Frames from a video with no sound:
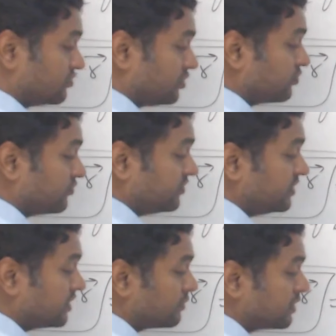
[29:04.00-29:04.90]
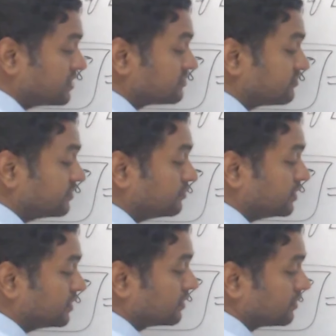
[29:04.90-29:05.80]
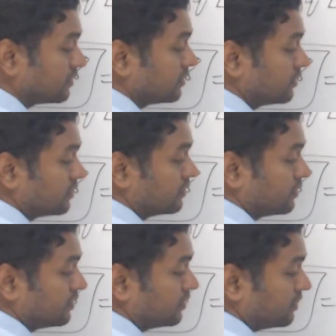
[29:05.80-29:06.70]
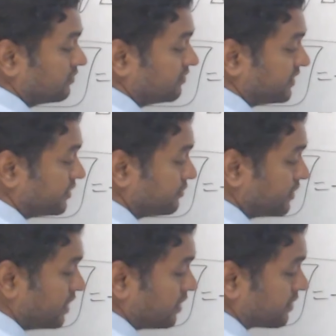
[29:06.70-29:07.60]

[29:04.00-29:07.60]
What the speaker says: to VA minus VB divided by R.